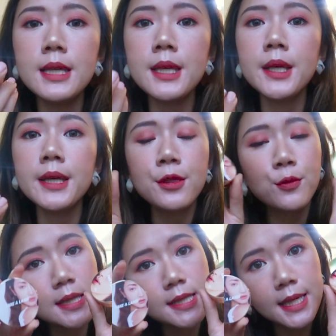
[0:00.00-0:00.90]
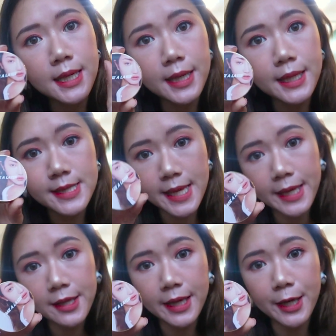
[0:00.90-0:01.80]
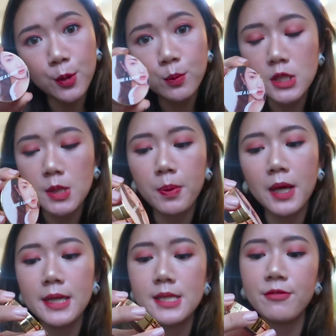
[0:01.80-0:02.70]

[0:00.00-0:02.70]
The 3CE Take a Layer Multi-Pot is